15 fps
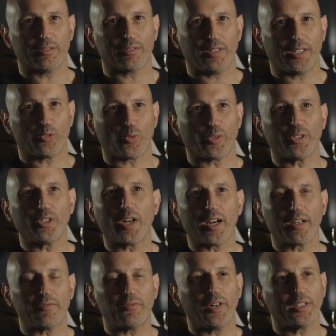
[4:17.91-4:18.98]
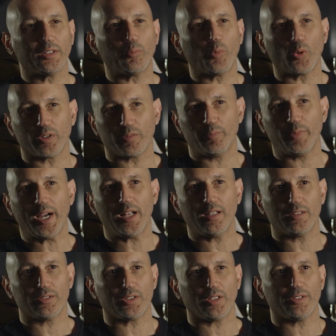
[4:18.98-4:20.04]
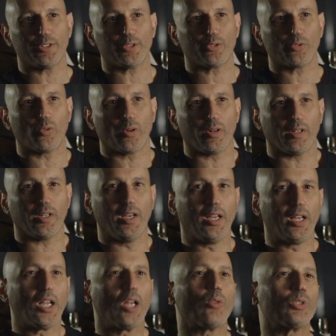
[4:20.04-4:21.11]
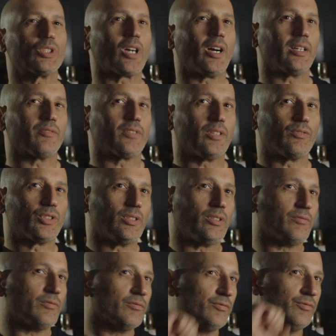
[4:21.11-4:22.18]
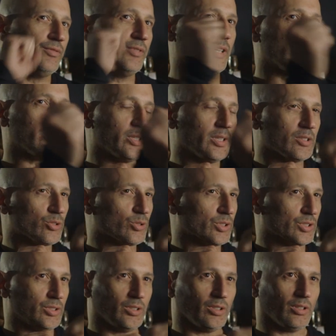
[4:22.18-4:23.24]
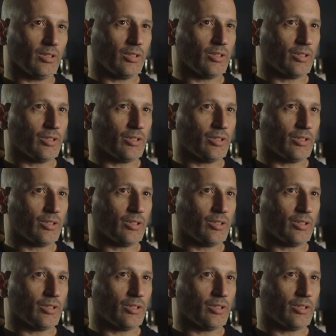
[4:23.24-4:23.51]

That's where you kind of find the point of balance on this sword, which kind of gives it a very interesting